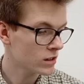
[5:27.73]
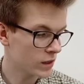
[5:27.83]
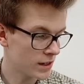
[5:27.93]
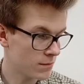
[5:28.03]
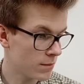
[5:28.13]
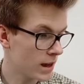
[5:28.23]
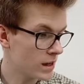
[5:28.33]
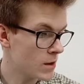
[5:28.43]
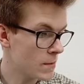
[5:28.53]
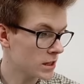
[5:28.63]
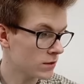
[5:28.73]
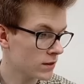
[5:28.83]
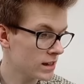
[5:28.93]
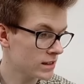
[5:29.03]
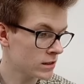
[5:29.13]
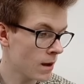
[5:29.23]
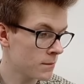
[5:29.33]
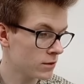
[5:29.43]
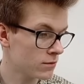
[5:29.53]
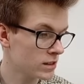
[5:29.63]
I didn't pay too much for these in terms
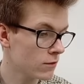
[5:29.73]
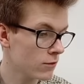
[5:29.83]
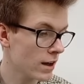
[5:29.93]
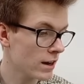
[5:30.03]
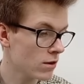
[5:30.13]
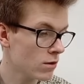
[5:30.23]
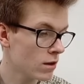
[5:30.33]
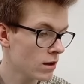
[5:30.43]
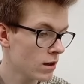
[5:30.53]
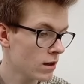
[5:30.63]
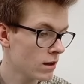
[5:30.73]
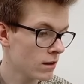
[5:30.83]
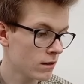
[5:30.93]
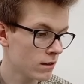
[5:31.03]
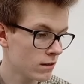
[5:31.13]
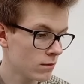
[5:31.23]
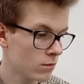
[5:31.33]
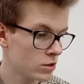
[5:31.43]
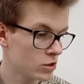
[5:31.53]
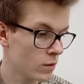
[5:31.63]
of silver value,
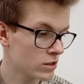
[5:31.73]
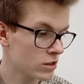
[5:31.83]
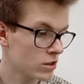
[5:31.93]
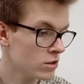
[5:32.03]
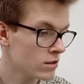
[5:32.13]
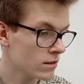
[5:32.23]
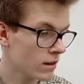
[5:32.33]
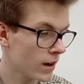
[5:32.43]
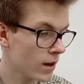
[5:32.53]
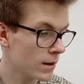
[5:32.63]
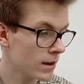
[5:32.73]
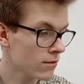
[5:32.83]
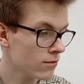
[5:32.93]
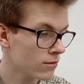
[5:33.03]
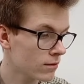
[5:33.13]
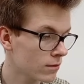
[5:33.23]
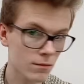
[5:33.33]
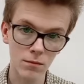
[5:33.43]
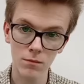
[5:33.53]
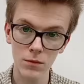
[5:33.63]
which is always good, and I believe,
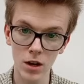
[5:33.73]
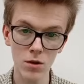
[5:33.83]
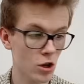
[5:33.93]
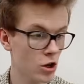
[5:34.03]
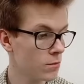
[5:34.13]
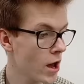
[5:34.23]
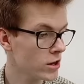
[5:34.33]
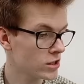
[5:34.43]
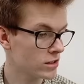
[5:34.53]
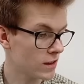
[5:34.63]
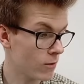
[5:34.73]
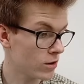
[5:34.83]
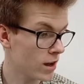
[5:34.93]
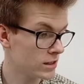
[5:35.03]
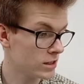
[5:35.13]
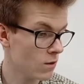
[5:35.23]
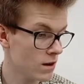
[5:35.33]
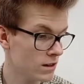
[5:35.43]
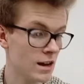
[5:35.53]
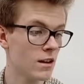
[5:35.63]
a good purchase. And that one
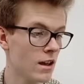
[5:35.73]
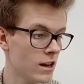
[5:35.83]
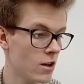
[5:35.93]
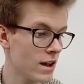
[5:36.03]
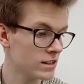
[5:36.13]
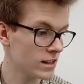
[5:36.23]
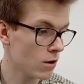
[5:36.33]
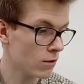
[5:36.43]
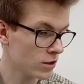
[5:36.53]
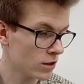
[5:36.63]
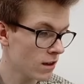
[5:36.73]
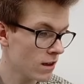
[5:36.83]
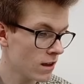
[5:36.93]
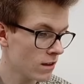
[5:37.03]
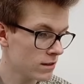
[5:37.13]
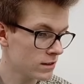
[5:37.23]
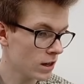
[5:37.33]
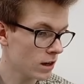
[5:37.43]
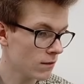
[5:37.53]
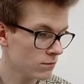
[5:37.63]
1920. And as I say often, these
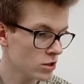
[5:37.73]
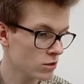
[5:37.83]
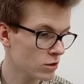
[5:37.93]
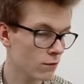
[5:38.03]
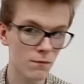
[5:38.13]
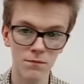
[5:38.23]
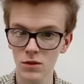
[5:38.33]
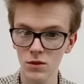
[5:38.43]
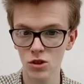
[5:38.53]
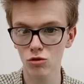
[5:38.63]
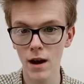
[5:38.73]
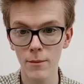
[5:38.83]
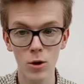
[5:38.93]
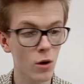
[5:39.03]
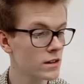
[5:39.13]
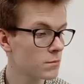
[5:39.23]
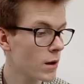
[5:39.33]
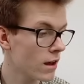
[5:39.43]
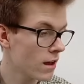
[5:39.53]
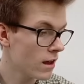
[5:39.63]
are just sort of scrap coins, but
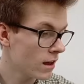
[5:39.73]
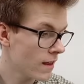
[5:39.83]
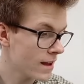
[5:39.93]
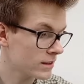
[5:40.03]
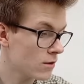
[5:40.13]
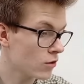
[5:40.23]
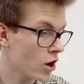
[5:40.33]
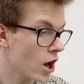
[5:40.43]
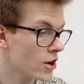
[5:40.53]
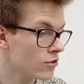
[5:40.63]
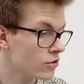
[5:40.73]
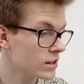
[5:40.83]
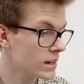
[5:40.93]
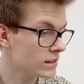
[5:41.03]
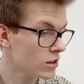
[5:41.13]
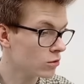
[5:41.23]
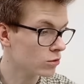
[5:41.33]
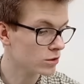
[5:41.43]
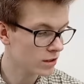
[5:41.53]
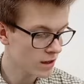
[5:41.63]
that is over 100 years old.
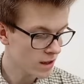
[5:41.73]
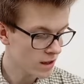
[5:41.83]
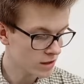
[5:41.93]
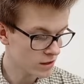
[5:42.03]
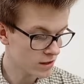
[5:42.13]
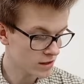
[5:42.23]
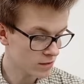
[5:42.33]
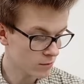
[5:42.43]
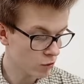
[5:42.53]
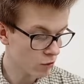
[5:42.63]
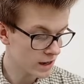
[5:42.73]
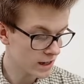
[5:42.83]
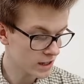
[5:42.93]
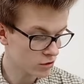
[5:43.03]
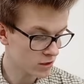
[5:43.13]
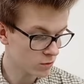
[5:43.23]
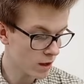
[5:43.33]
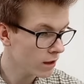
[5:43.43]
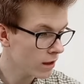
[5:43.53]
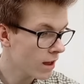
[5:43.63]
So there is some great history as
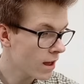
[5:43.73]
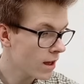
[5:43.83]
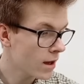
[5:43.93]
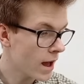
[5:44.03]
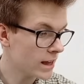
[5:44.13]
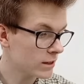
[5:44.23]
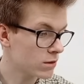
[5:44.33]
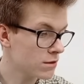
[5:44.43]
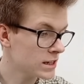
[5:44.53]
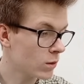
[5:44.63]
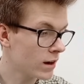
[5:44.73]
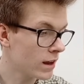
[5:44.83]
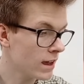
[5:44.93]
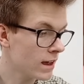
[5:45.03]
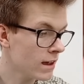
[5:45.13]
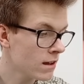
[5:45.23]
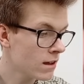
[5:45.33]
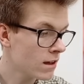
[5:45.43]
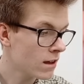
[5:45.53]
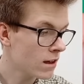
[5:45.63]
well. As with this one here,
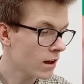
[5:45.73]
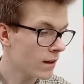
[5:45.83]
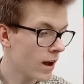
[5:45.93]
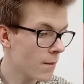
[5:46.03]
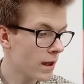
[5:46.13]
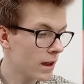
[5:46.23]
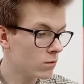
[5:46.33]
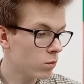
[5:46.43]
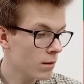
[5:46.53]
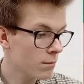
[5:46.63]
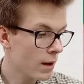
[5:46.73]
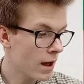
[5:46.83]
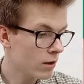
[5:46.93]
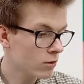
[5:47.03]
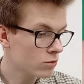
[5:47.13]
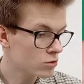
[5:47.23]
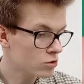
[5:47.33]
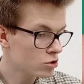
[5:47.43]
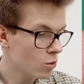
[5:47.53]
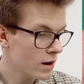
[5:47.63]
I paid
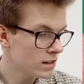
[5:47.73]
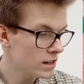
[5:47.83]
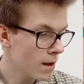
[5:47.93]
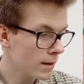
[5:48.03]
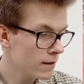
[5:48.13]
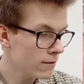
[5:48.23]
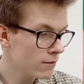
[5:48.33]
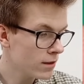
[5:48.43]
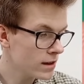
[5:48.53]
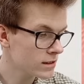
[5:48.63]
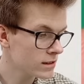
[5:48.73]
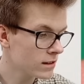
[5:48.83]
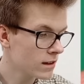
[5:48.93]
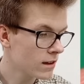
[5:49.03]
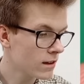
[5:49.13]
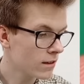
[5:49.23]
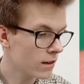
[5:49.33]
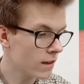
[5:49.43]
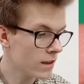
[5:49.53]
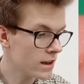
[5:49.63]
£1.20, I believe, for this.
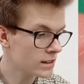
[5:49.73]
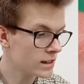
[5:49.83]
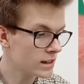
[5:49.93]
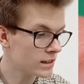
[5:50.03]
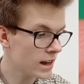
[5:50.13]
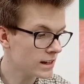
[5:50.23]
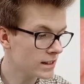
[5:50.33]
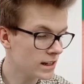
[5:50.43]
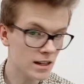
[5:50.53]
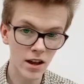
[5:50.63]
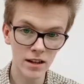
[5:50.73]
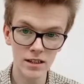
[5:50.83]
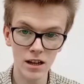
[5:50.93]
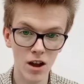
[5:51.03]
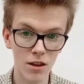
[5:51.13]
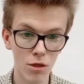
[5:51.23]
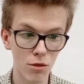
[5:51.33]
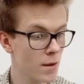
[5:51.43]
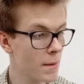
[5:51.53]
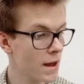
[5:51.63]
And this is an 1899
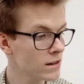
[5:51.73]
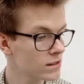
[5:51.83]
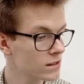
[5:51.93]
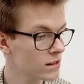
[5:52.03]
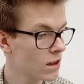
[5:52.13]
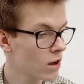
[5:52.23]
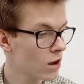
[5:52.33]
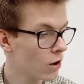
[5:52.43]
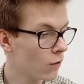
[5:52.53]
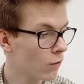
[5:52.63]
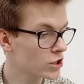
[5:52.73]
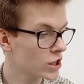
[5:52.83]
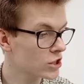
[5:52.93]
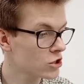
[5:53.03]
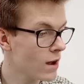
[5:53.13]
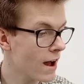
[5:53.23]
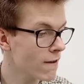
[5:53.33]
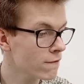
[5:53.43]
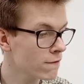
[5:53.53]
threepence, of which I do have,